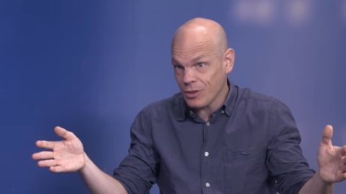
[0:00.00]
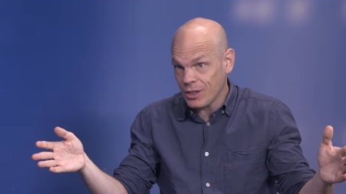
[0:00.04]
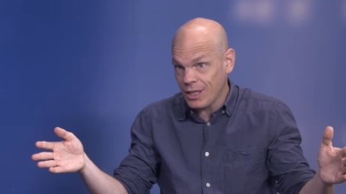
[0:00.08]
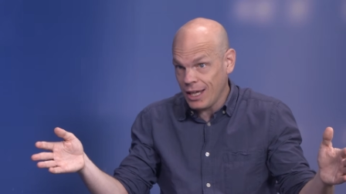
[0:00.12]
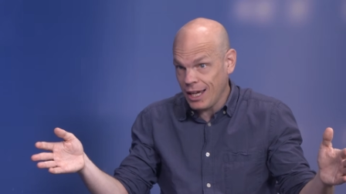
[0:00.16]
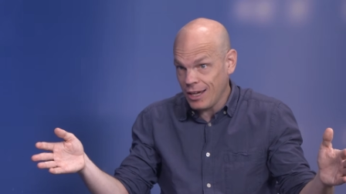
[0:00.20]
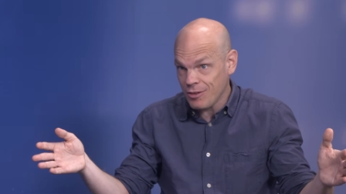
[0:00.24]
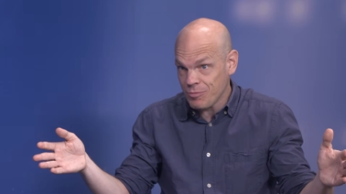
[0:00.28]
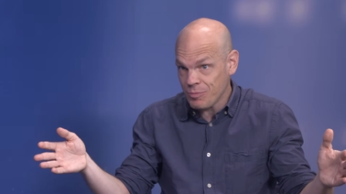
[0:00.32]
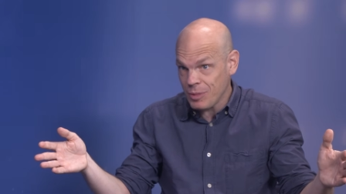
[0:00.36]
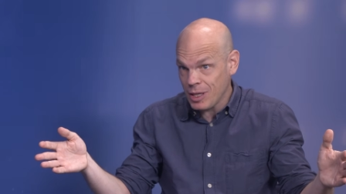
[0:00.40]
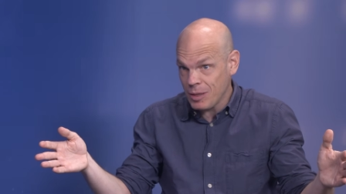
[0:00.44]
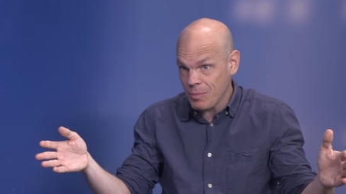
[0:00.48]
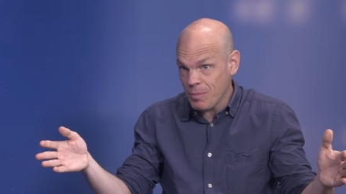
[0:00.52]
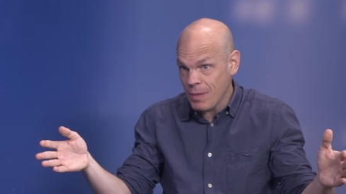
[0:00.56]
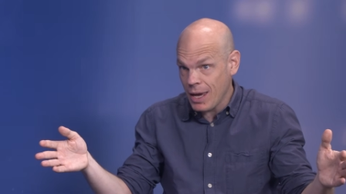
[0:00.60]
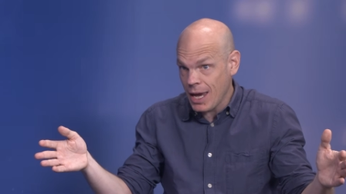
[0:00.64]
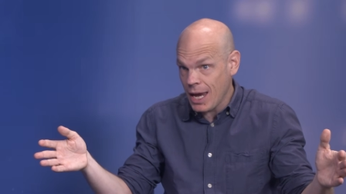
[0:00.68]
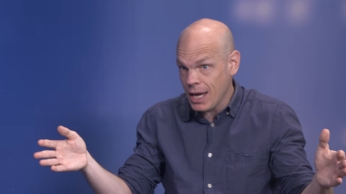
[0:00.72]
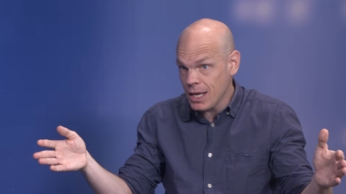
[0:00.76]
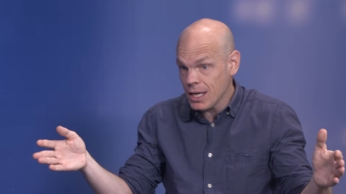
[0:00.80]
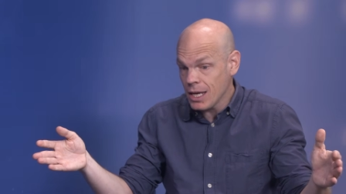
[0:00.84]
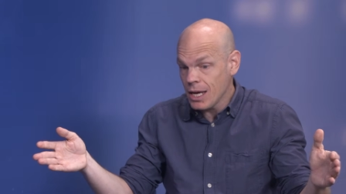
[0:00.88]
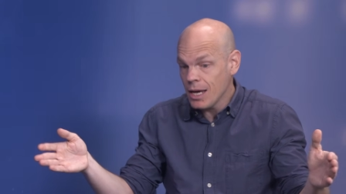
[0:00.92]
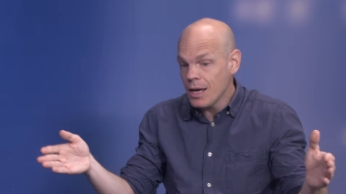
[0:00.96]
that have been
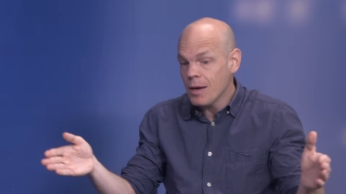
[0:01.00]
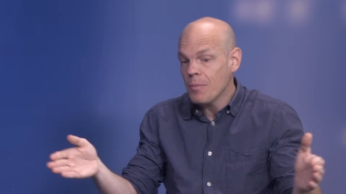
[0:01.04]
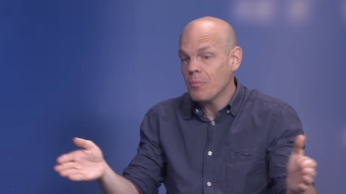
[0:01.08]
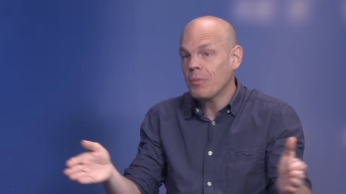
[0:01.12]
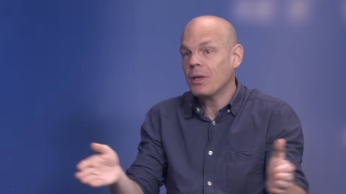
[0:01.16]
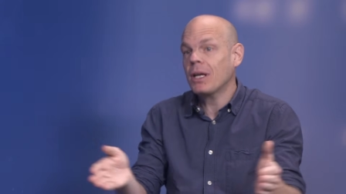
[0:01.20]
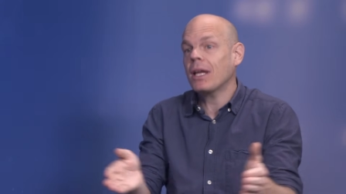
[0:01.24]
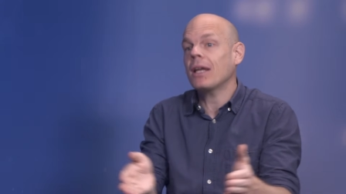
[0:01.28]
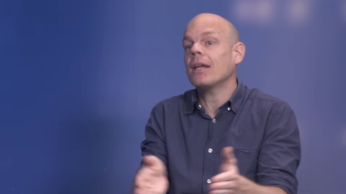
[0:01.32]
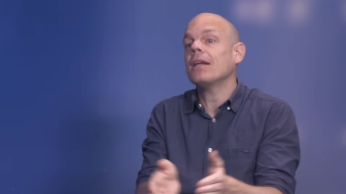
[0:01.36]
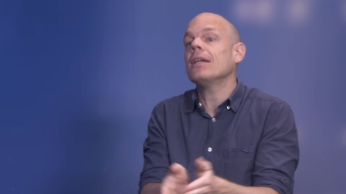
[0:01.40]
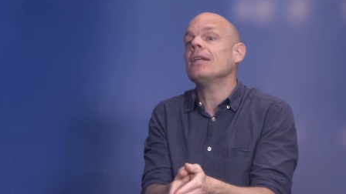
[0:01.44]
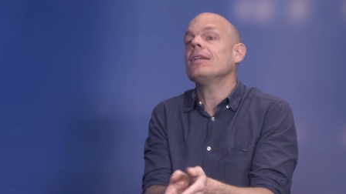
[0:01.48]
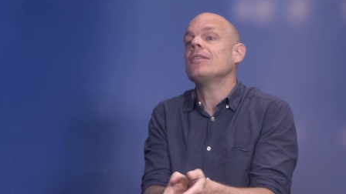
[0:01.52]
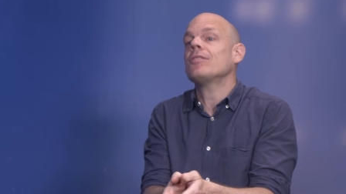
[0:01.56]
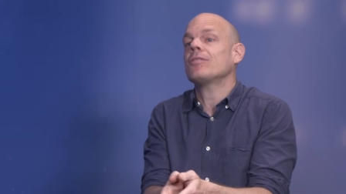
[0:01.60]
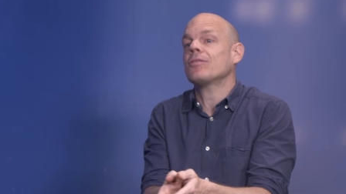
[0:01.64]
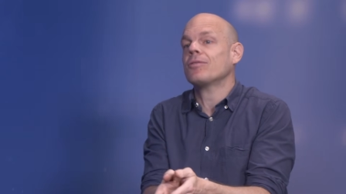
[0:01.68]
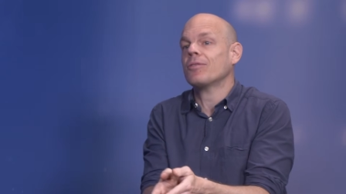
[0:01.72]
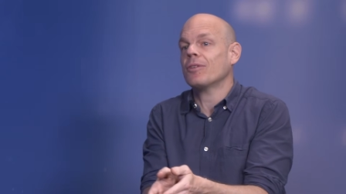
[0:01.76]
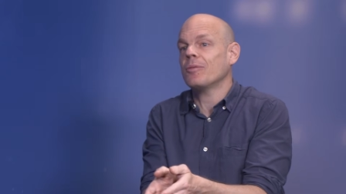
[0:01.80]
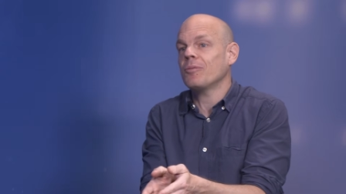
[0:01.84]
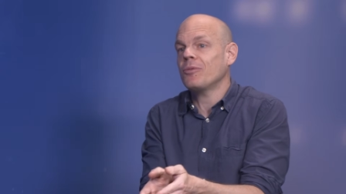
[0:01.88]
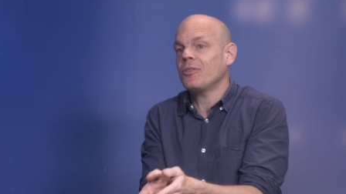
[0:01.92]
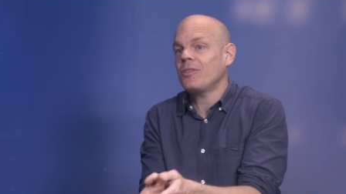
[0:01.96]
made, but at least
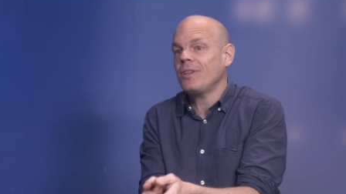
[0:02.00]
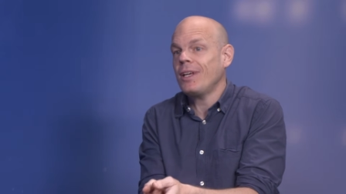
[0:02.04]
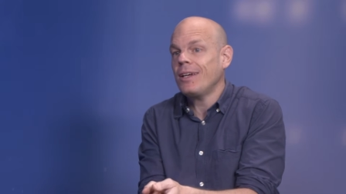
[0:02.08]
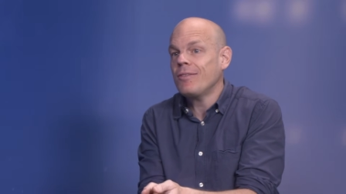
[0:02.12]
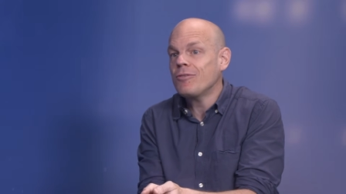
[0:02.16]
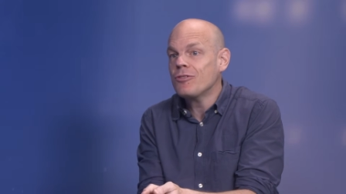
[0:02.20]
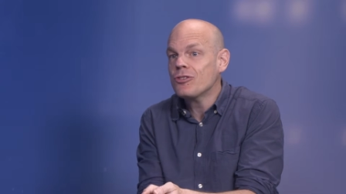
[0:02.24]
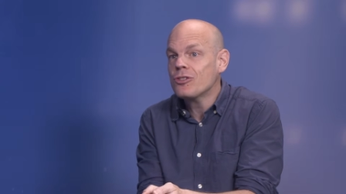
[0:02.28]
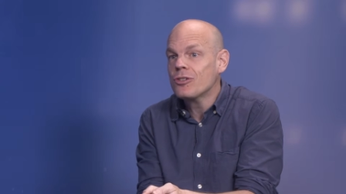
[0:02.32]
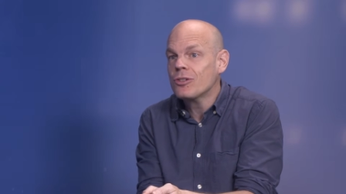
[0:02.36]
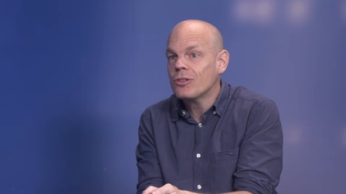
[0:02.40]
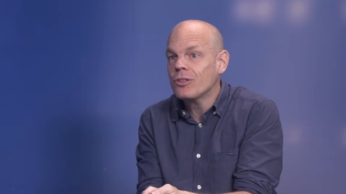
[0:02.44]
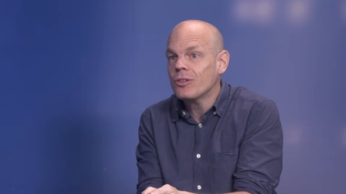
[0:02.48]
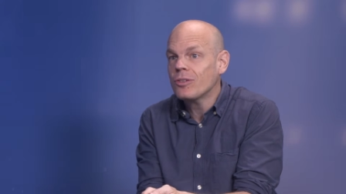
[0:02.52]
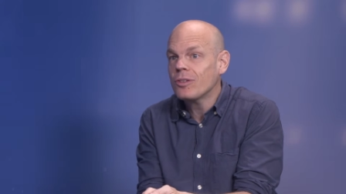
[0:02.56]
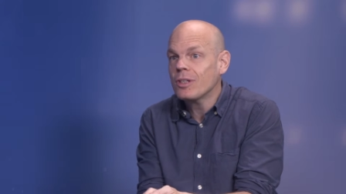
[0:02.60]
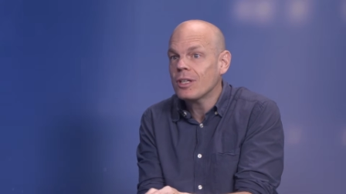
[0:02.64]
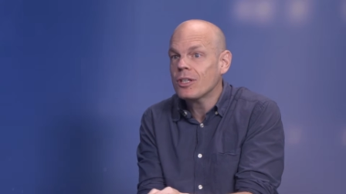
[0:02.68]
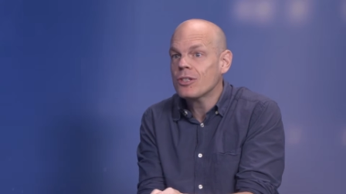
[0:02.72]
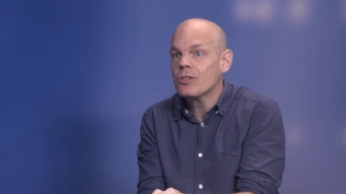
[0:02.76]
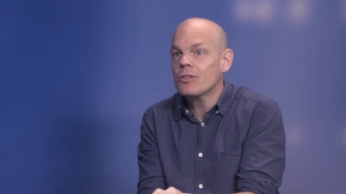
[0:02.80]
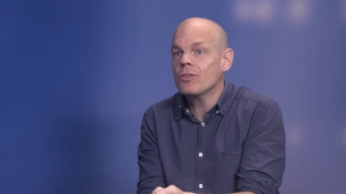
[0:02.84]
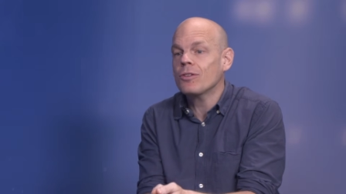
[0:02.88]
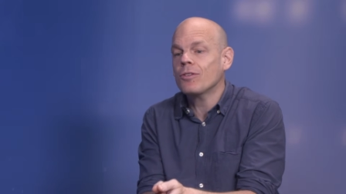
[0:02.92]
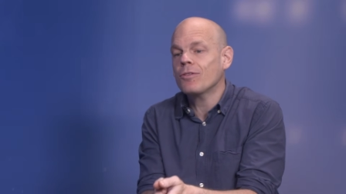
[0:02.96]
from 7
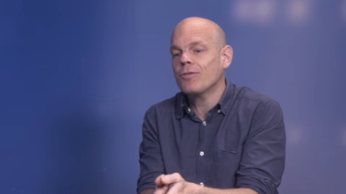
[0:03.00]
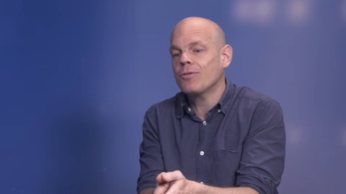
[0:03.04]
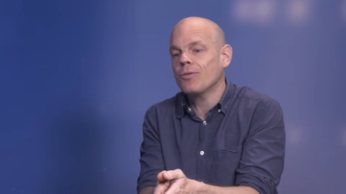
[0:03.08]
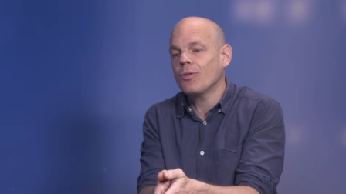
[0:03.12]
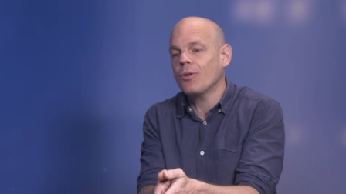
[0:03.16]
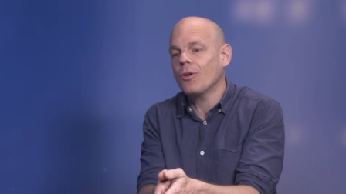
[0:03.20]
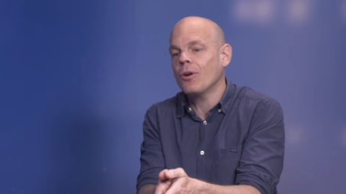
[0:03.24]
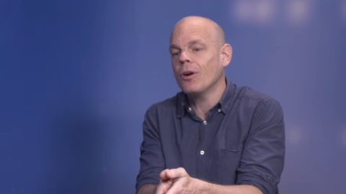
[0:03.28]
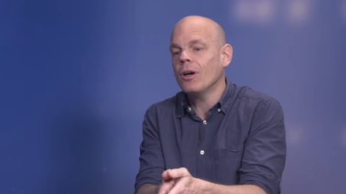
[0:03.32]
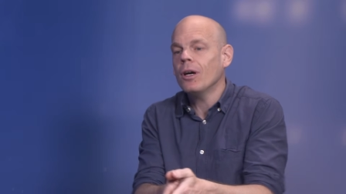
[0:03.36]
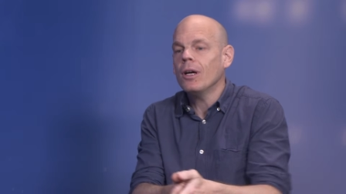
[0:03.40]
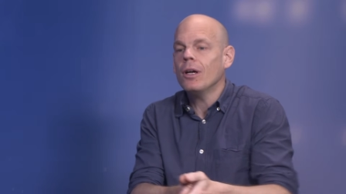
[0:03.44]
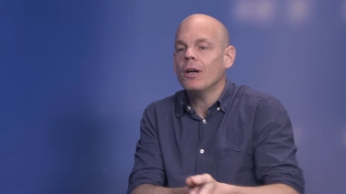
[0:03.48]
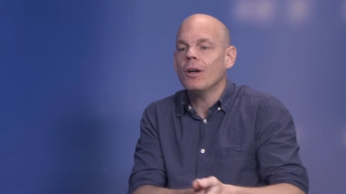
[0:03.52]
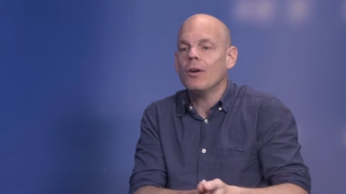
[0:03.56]
jurisdictions for